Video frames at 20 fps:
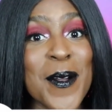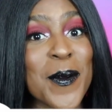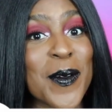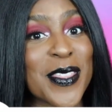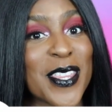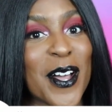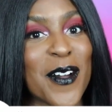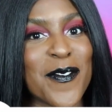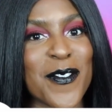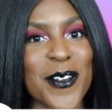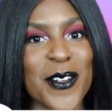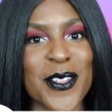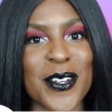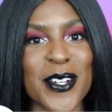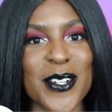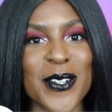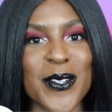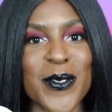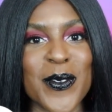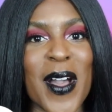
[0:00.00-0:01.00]
Without
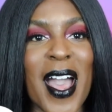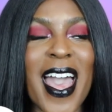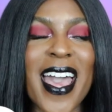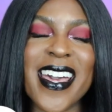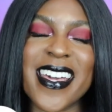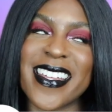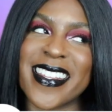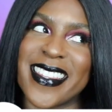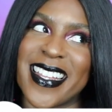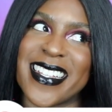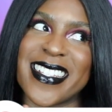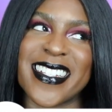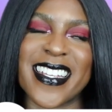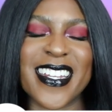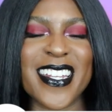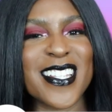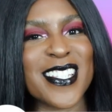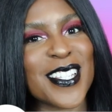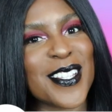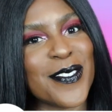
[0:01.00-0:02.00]
further ado, let's
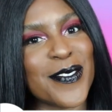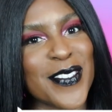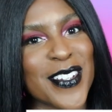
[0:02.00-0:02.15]
get into the